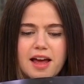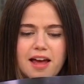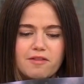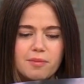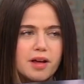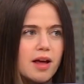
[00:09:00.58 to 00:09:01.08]
I
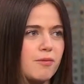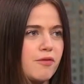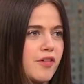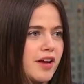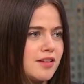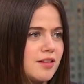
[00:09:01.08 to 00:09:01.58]
have become
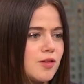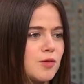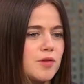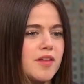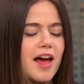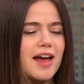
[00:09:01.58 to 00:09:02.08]
friends
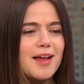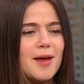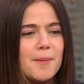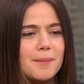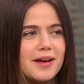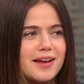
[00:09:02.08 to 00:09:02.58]
through yeah. that,
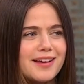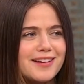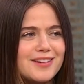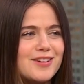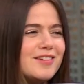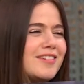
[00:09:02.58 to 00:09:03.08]

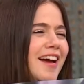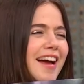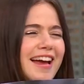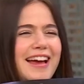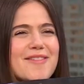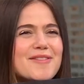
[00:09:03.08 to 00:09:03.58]
but
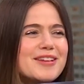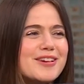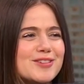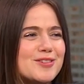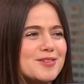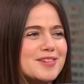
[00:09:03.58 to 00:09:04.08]
not, I'm a
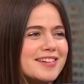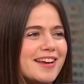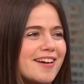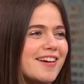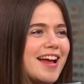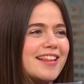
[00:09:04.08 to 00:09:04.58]
little too
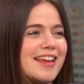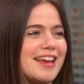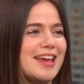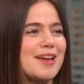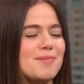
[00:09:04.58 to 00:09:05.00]
scared. I like